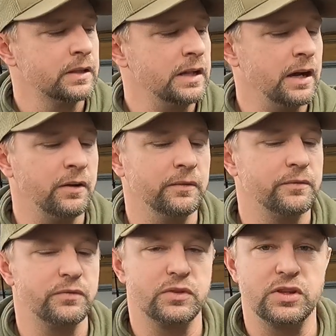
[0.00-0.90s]
Now,
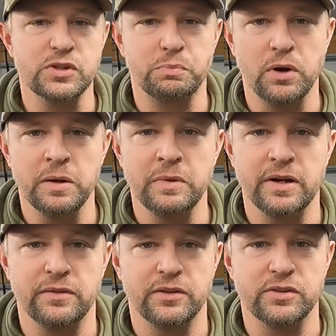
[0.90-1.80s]
this
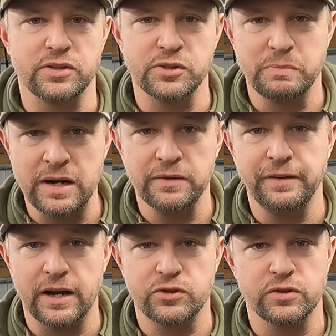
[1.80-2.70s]
this
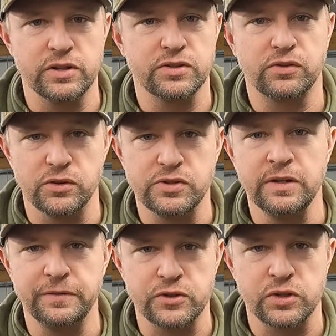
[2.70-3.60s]
manufacturer is
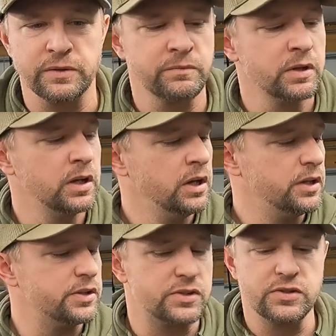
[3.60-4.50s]
13 Fishing.
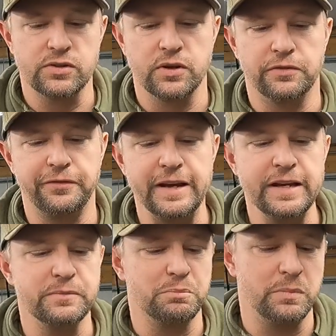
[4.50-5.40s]
This is their
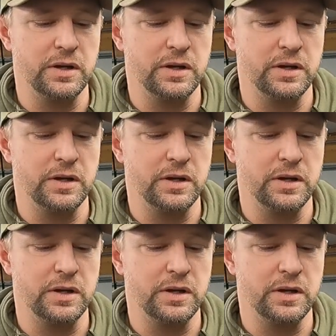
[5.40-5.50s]
Fate